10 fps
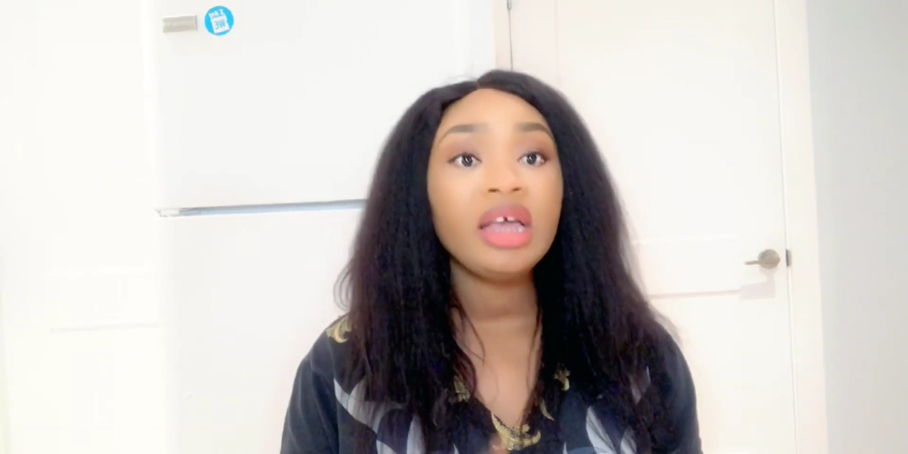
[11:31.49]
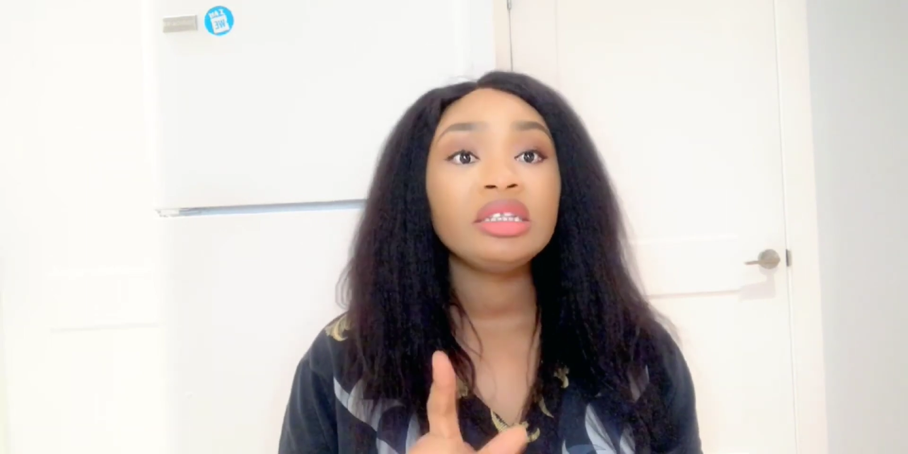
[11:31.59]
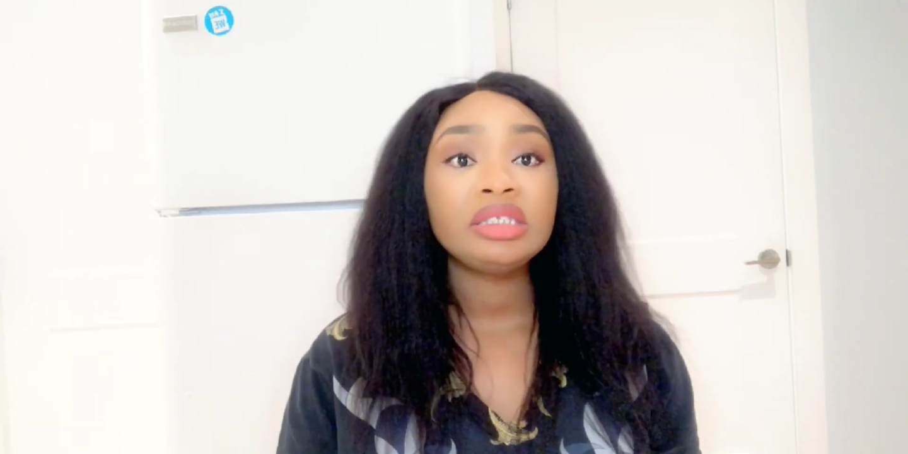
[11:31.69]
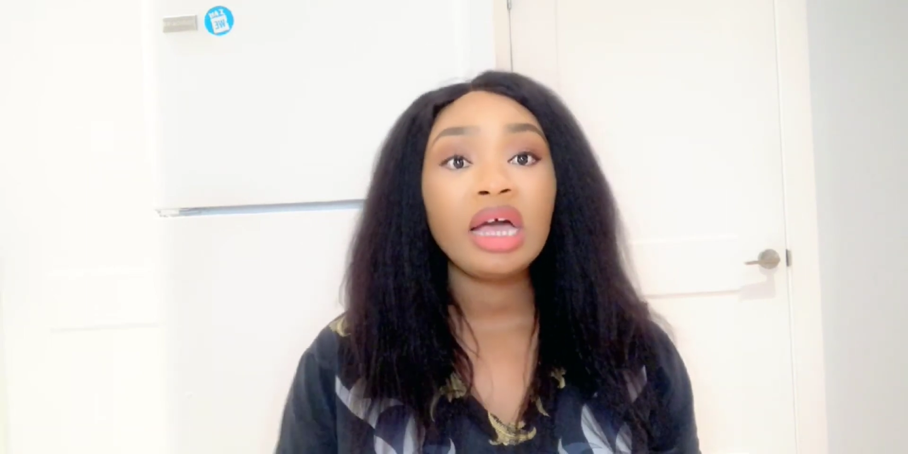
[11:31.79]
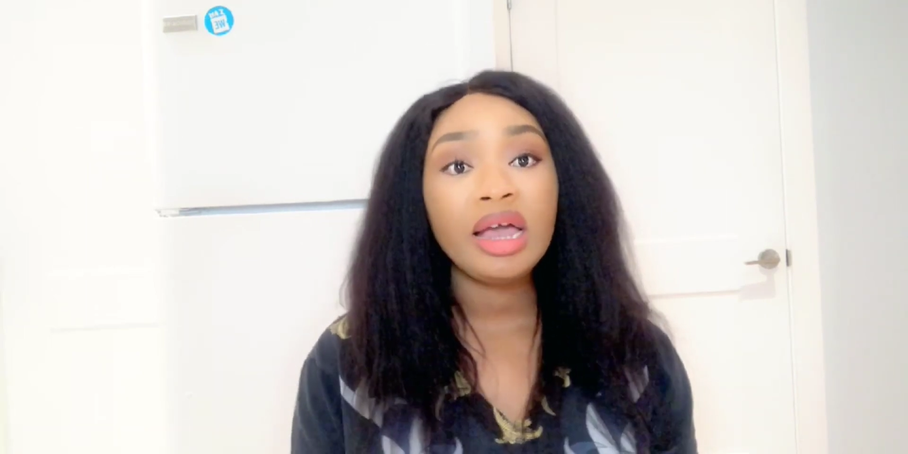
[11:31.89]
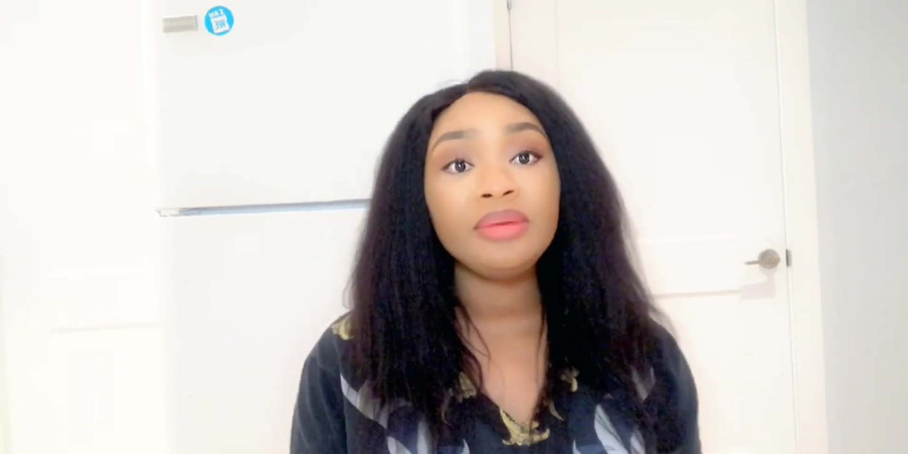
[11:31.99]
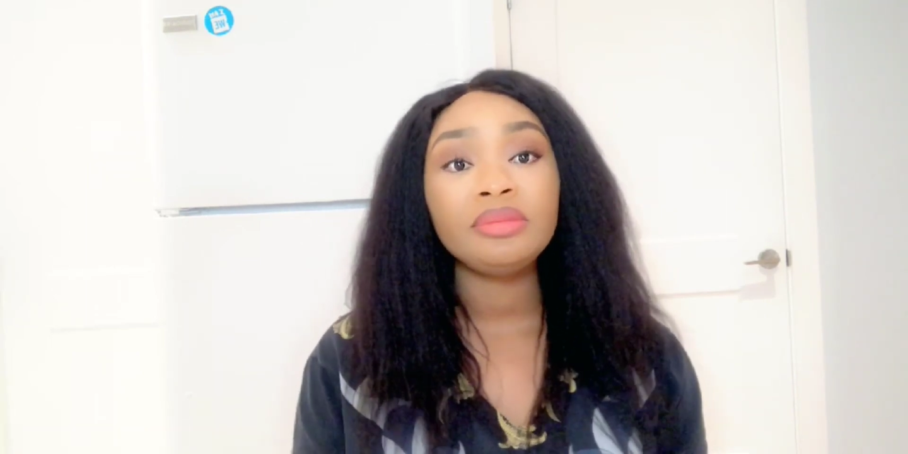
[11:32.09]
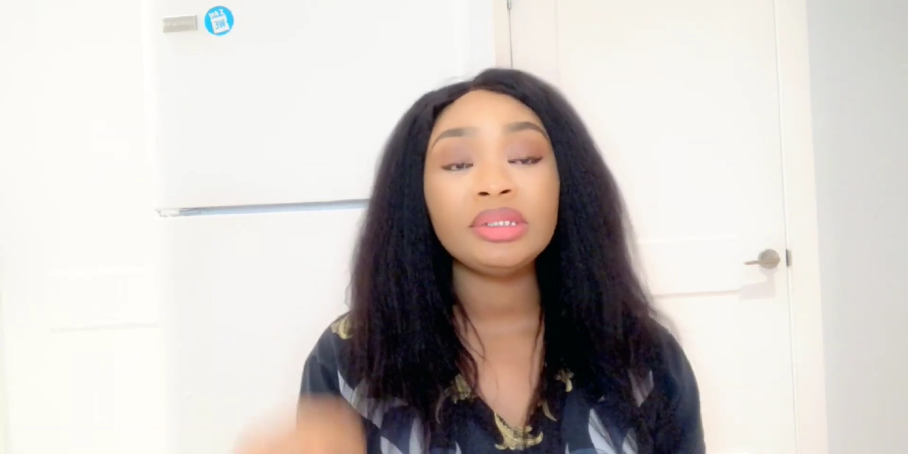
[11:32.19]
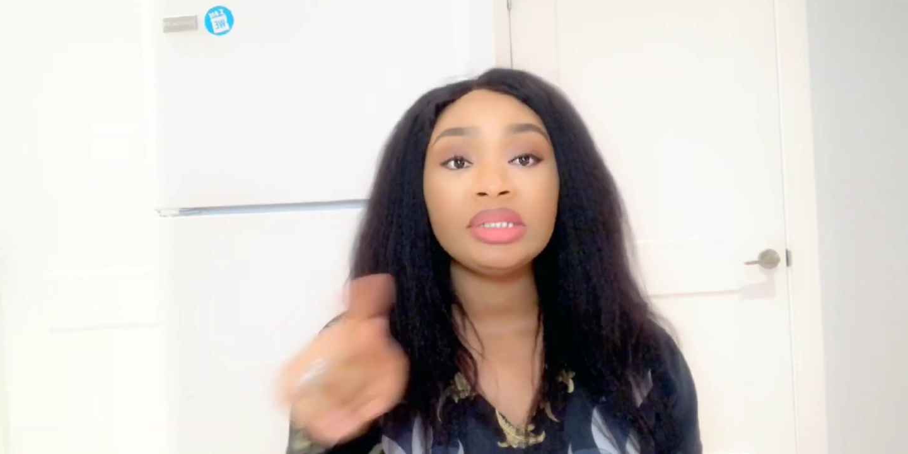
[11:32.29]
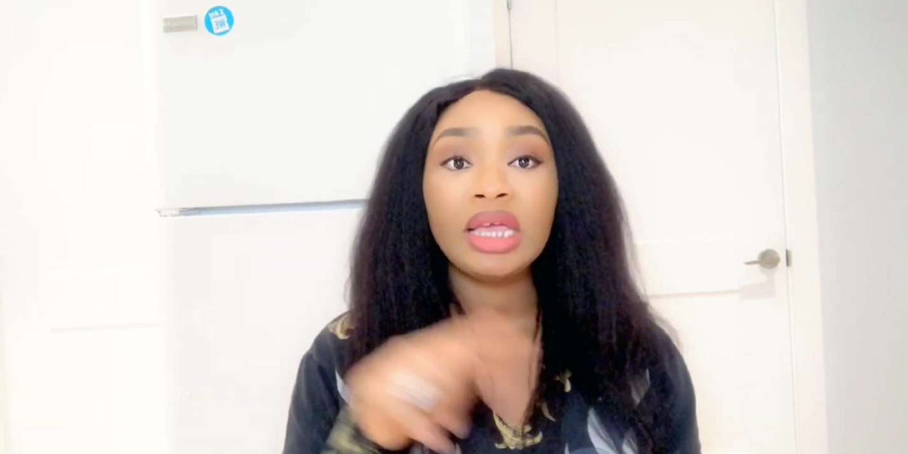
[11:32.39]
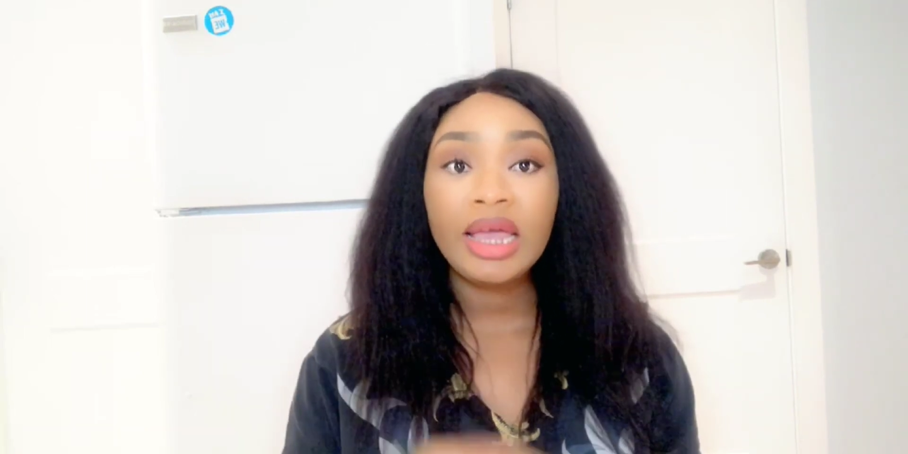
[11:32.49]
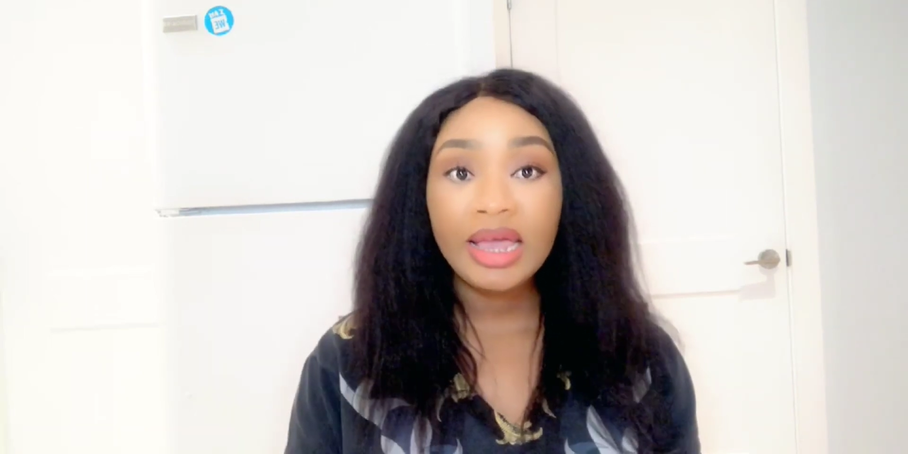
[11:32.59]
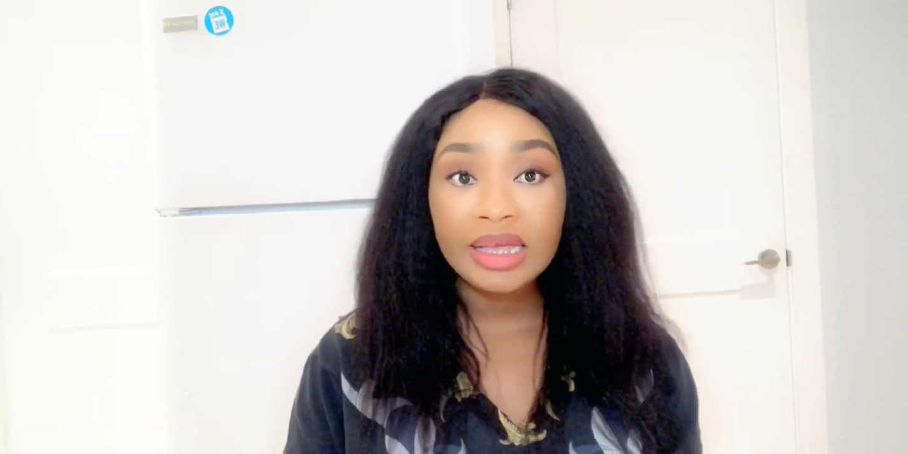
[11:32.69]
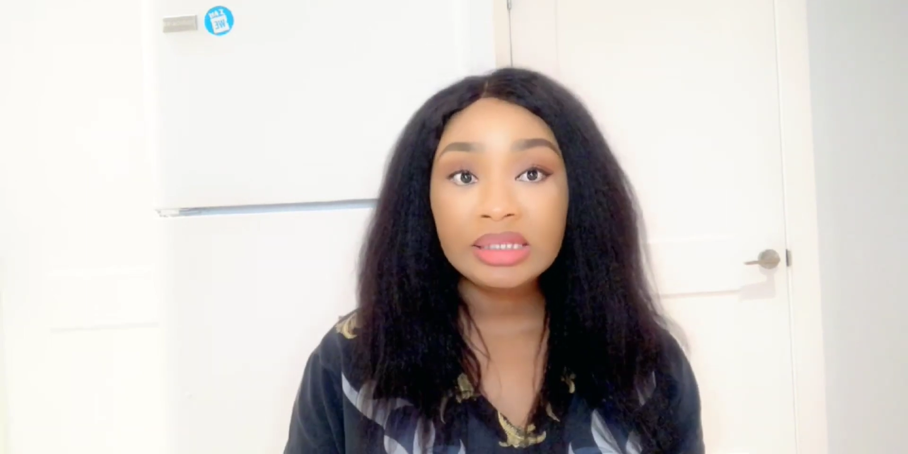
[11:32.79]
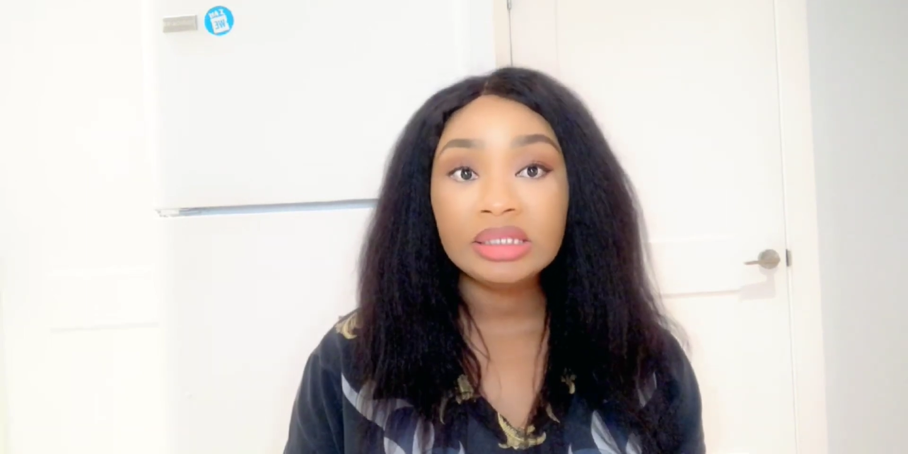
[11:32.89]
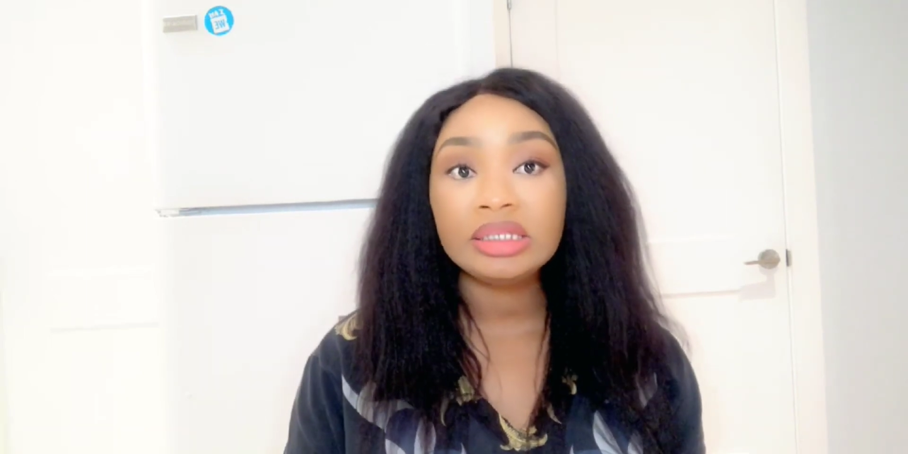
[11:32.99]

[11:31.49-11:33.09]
times 8.